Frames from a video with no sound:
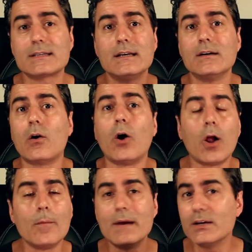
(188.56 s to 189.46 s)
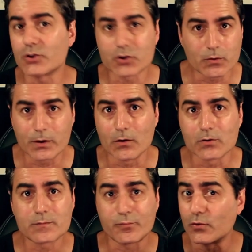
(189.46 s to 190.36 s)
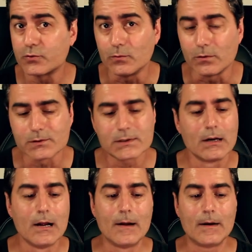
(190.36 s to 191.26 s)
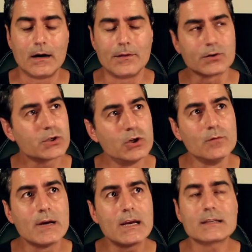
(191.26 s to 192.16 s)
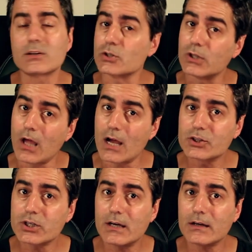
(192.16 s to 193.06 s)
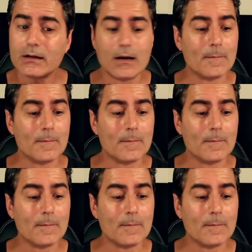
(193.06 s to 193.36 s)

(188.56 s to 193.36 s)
see in all major studios, Pro Tools. There's Cubase, there's Logic.